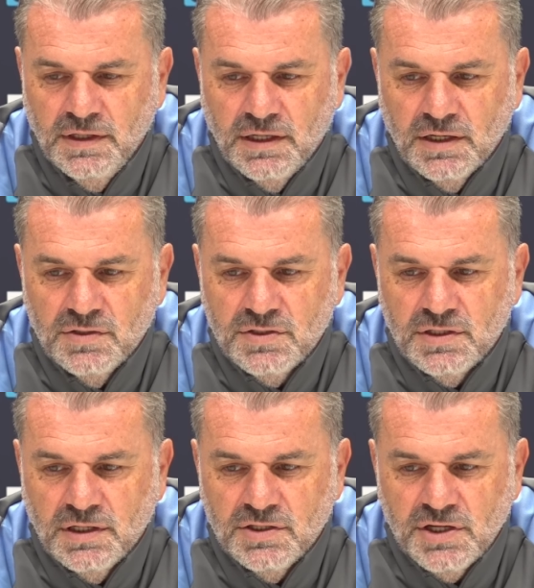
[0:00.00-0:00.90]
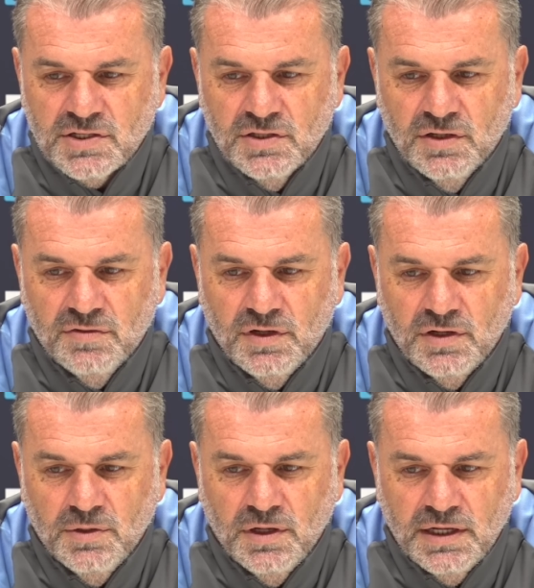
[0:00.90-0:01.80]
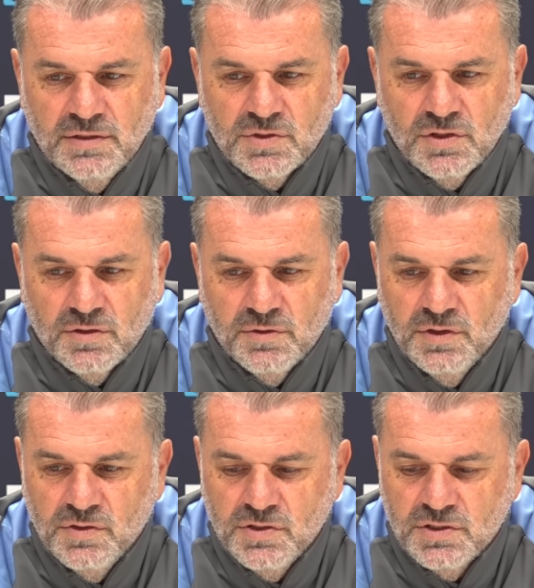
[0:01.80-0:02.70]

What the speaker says: coached Jackson Irvine, who I had the Socceroos.